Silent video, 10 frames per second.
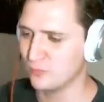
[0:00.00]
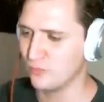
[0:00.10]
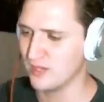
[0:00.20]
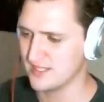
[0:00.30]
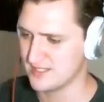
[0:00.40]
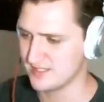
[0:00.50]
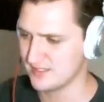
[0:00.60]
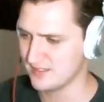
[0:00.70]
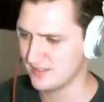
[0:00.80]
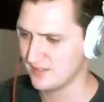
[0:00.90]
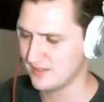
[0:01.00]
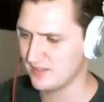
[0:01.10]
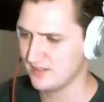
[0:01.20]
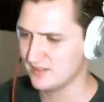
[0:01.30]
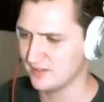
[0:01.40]
what?
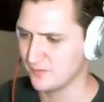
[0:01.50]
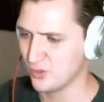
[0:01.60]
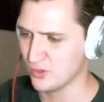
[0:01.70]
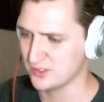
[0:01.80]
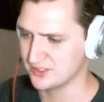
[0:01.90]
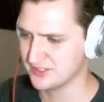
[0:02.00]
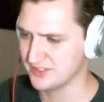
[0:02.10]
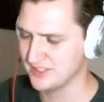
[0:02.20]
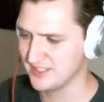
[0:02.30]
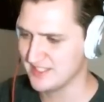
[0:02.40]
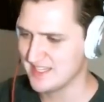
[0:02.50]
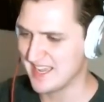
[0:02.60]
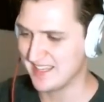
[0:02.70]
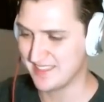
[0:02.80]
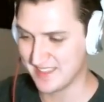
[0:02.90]
Of course.
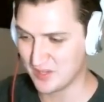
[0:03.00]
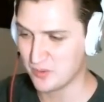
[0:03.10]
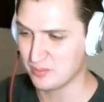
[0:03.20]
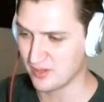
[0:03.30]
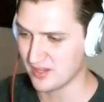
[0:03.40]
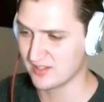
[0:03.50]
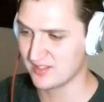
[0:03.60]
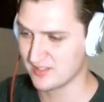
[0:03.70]
I think we block.